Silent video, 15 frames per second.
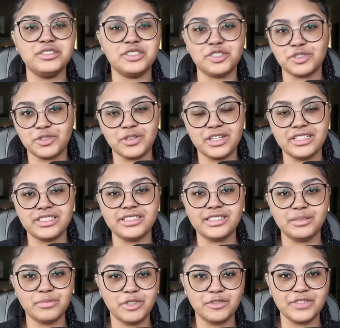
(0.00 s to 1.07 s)
Detroit
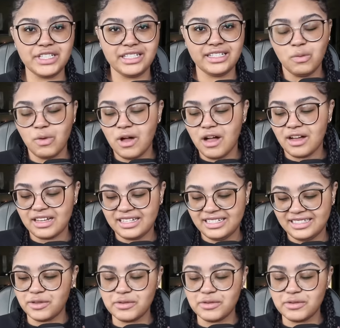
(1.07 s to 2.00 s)
hood movie walk